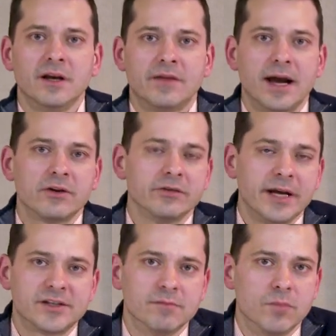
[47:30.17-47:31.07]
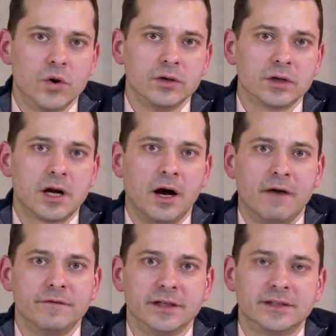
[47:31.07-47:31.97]
that creates a moral
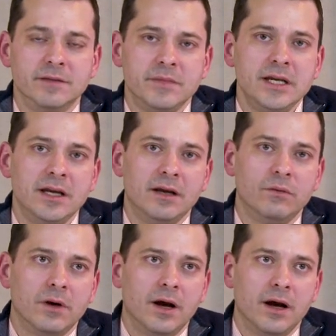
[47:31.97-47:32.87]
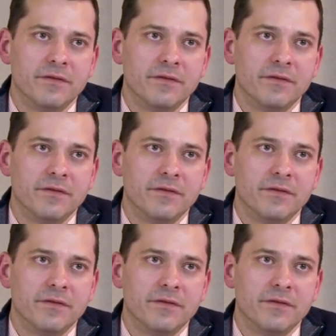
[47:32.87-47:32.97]
conflict in me uh,